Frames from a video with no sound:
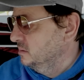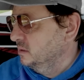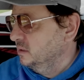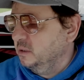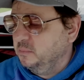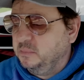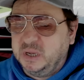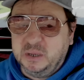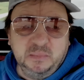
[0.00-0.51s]

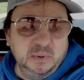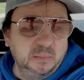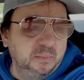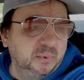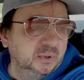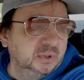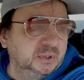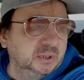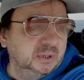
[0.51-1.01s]
and maybe
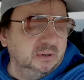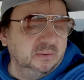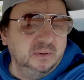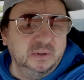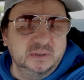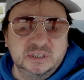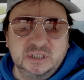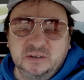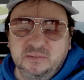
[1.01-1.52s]
put 3rd
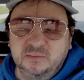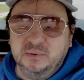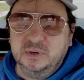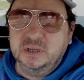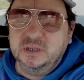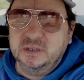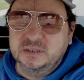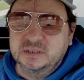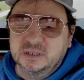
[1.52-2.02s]
one
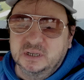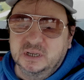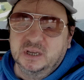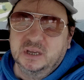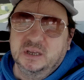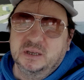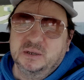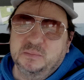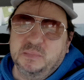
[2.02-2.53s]
somewhere else.
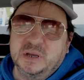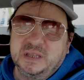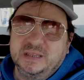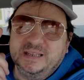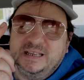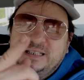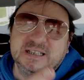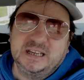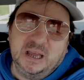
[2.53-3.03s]
But
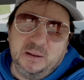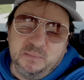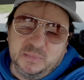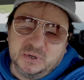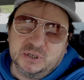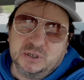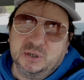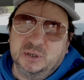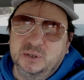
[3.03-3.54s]
this
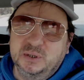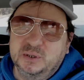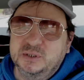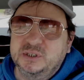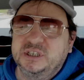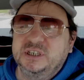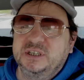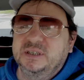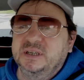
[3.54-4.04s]
camera should
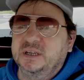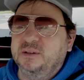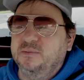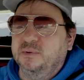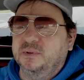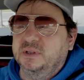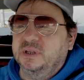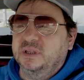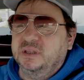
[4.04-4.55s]
not see that
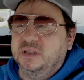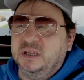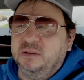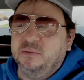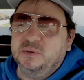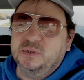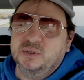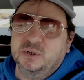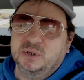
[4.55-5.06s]
one, and that
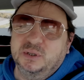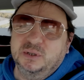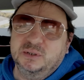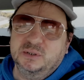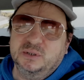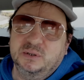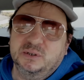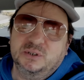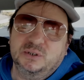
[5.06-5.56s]
one should
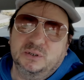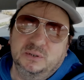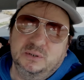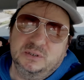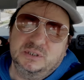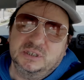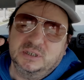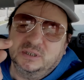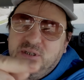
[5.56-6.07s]

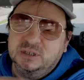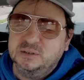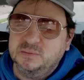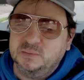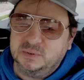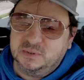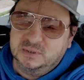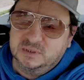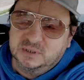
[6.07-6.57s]
not see this
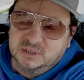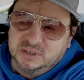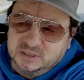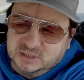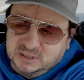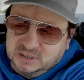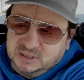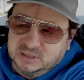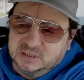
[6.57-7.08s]
one.
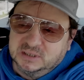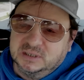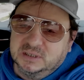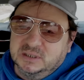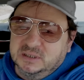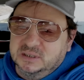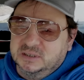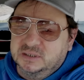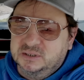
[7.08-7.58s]

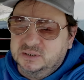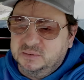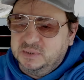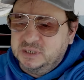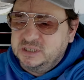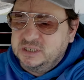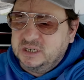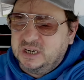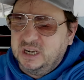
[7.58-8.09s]
So
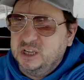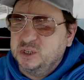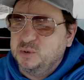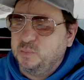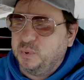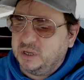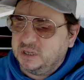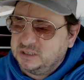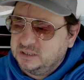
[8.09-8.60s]
basically it's
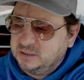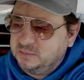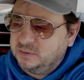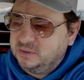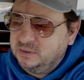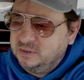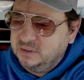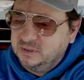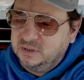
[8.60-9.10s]

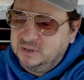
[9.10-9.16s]
possible